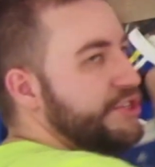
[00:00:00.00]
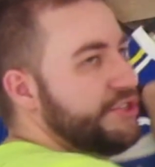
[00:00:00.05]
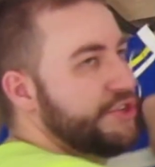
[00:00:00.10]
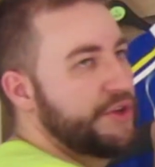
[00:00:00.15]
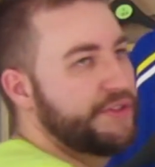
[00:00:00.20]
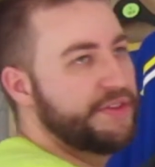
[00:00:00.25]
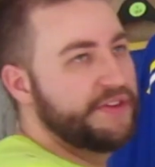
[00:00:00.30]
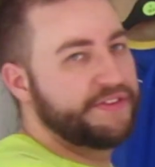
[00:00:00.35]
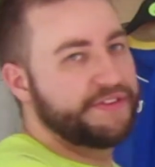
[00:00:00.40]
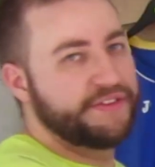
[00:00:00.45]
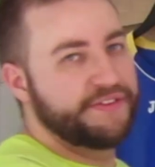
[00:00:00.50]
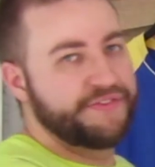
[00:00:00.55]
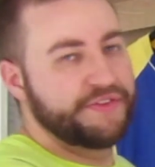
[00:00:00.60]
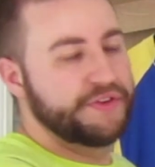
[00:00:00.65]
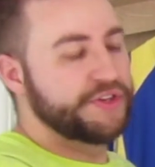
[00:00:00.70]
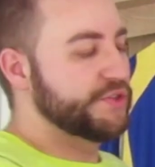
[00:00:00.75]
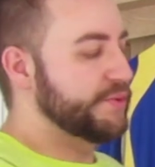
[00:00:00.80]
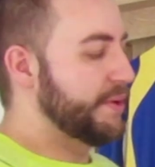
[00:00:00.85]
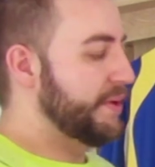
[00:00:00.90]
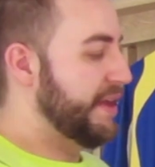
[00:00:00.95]
shirt, and this is the
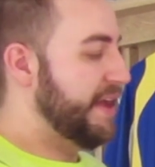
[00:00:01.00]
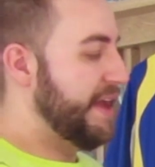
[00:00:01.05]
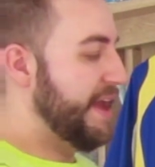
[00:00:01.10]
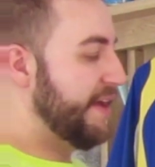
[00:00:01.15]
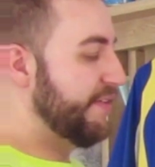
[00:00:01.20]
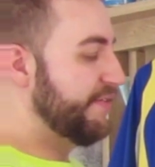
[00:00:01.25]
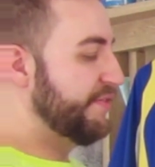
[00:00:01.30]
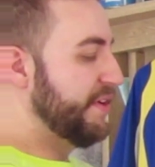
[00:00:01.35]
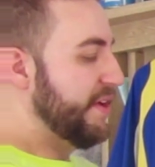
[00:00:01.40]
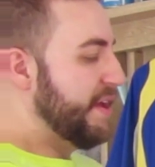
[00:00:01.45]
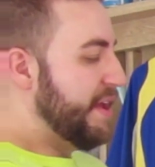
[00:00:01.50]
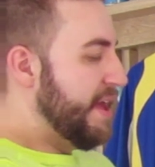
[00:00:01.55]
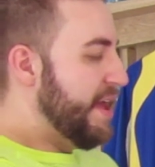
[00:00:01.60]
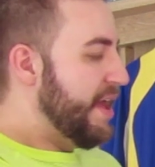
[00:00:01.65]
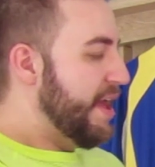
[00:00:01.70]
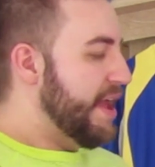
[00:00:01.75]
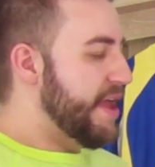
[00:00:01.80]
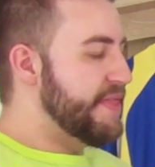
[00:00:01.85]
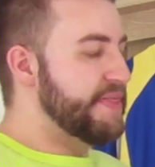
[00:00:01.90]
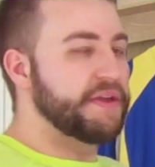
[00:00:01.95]
first one I have
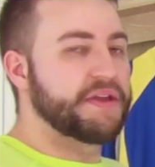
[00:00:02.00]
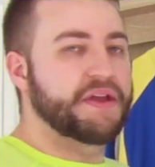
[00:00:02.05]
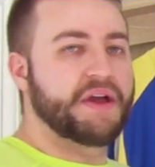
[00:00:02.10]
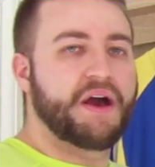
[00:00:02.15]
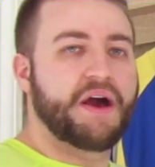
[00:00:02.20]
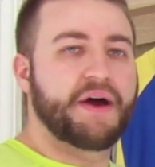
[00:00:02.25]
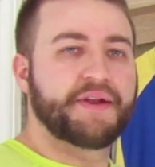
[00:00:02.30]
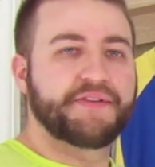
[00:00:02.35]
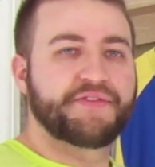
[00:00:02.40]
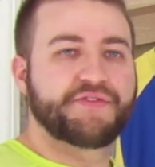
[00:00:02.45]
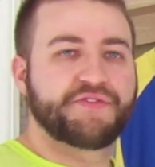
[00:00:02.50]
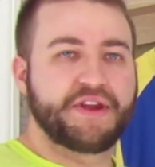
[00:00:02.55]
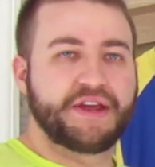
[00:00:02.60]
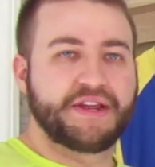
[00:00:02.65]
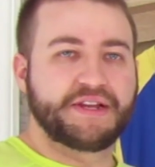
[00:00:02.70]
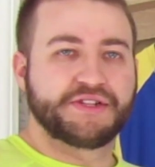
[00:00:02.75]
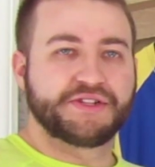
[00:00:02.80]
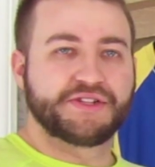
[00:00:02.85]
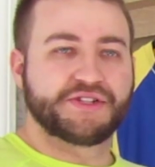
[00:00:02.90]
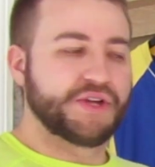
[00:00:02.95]
in the Cardiff
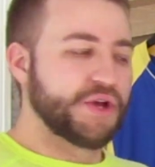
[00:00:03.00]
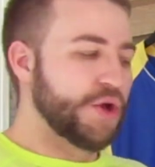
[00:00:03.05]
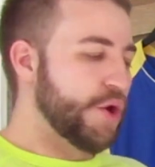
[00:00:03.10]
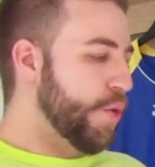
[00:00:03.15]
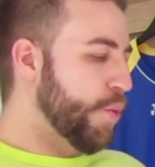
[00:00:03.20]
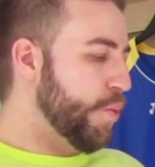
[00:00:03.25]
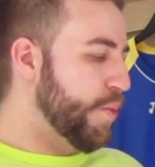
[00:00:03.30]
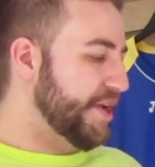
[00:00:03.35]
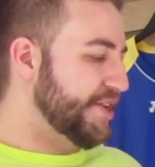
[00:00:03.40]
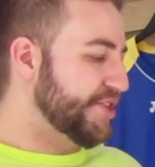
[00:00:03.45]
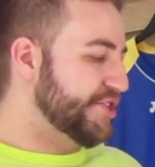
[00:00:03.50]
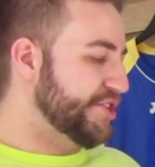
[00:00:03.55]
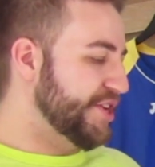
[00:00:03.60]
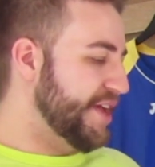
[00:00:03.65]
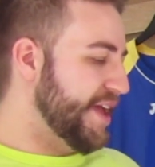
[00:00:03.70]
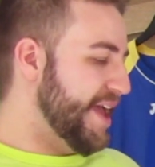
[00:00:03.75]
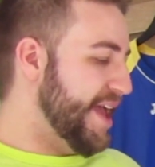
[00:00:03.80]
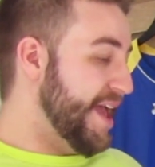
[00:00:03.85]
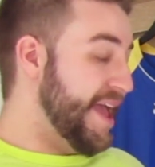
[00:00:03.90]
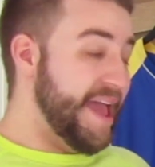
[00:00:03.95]
range, which
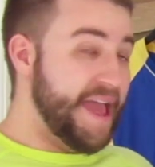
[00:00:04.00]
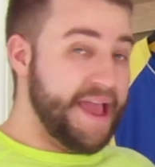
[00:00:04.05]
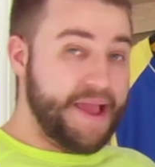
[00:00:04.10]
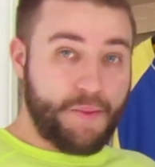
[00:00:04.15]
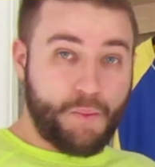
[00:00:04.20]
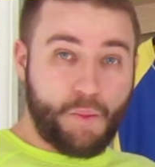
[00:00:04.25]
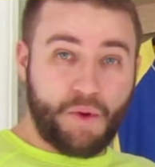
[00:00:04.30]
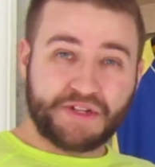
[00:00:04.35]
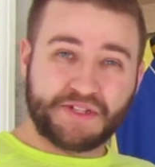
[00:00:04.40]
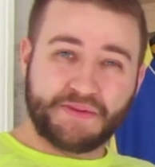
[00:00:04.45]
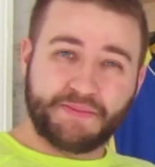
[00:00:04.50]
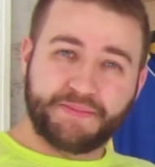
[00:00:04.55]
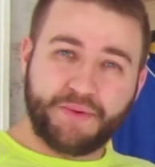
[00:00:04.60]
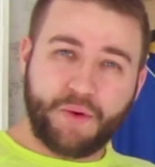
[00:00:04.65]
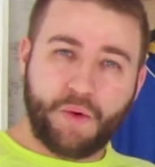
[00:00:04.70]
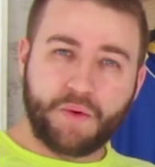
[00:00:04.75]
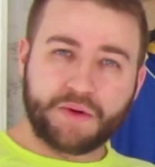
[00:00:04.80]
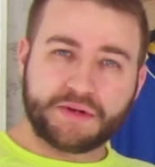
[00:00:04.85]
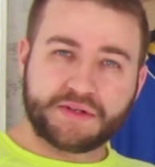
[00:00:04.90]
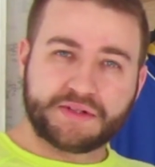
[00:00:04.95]
wasn't
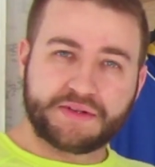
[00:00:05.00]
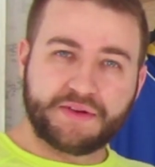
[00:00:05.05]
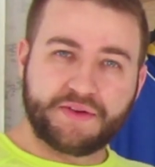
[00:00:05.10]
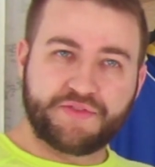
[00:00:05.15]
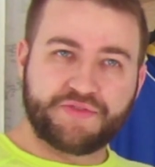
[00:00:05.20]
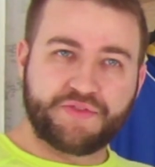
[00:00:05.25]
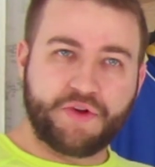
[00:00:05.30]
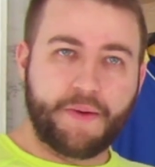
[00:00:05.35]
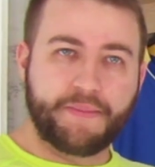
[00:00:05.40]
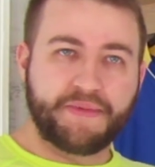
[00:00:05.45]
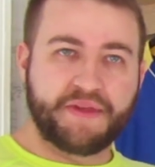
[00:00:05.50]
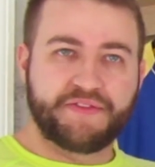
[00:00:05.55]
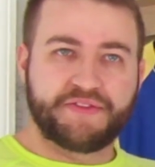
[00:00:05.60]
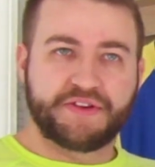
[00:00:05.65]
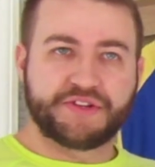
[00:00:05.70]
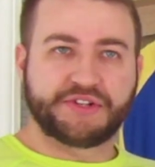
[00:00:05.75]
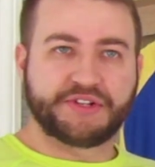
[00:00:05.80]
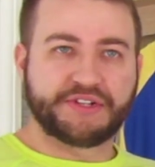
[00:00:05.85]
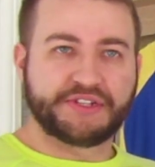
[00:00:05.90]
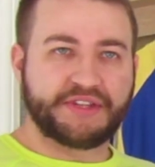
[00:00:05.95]
bought from the
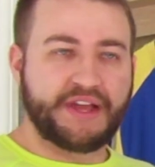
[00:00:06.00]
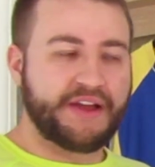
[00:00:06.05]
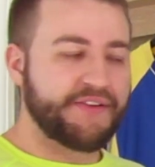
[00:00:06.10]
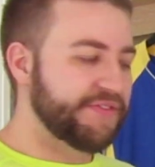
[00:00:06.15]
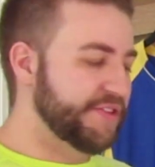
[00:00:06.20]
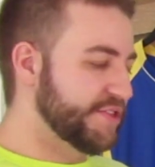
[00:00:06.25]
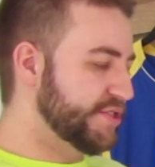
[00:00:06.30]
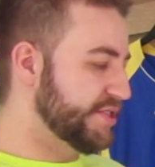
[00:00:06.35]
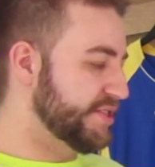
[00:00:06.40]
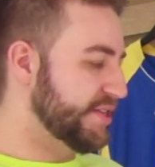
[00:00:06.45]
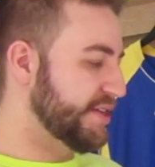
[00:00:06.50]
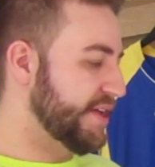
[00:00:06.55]
official stuff. This is